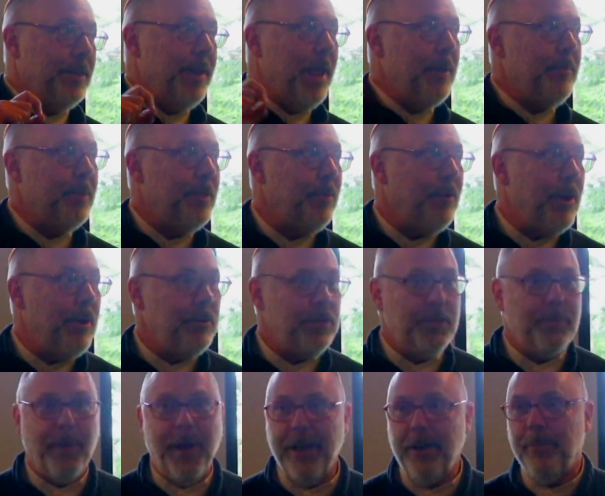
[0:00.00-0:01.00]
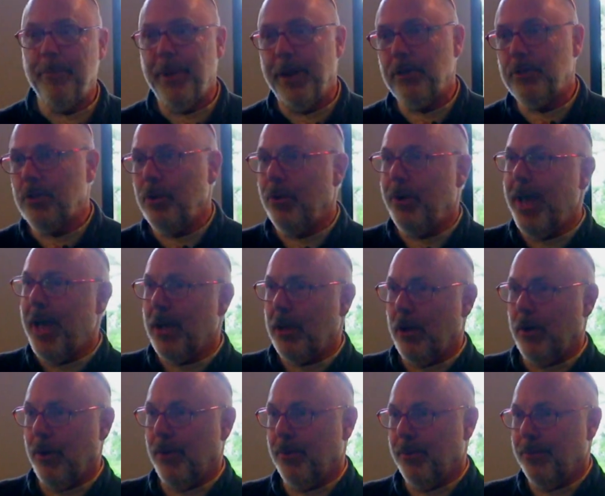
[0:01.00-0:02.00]
Name of the Rose by Umberto
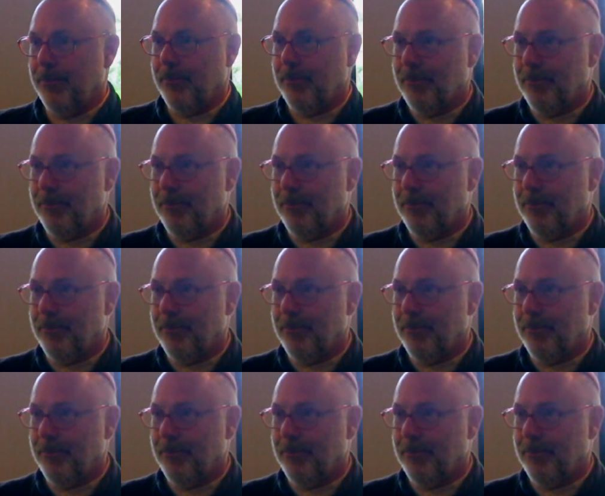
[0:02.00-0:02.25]
Eco?